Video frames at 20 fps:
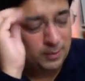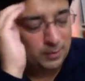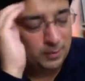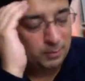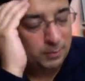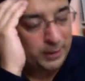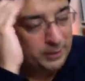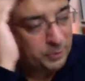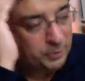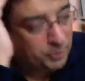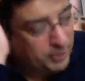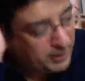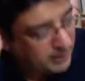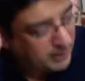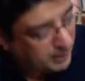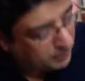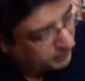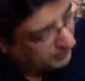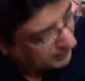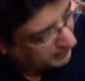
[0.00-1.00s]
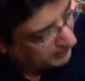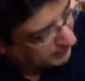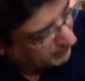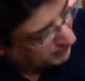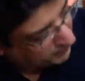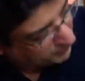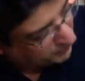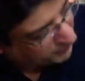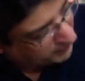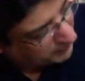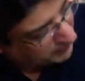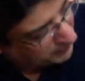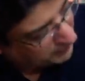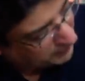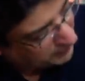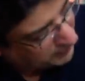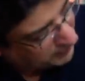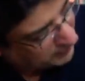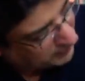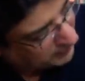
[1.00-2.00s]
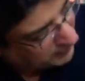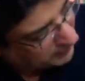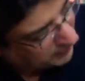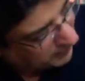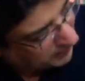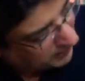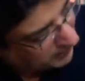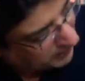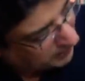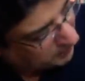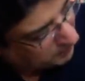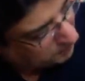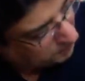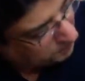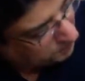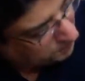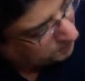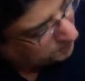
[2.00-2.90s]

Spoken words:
By doing something different, I